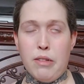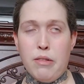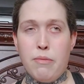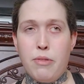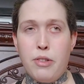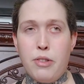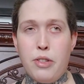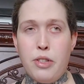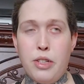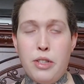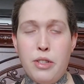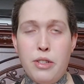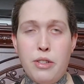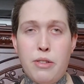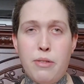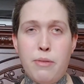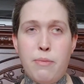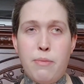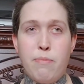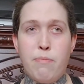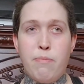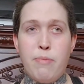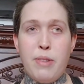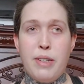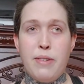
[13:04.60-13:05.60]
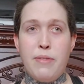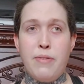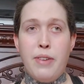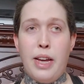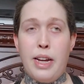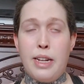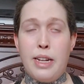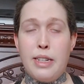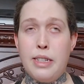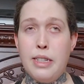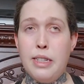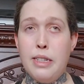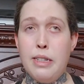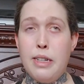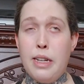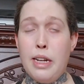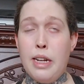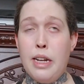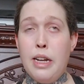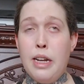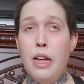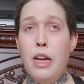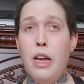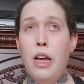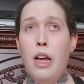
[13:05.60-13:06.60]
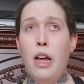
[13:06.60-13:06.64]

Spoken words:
she's infected, and